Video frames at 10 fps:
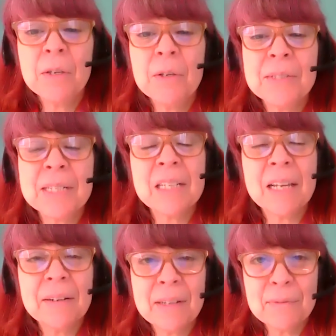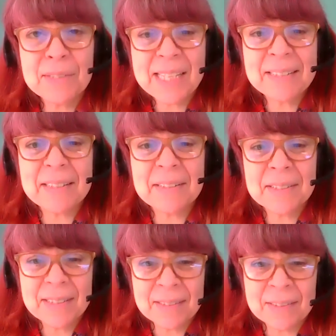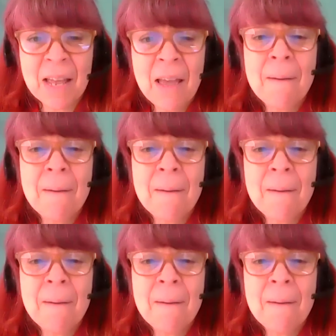Use declarative sentences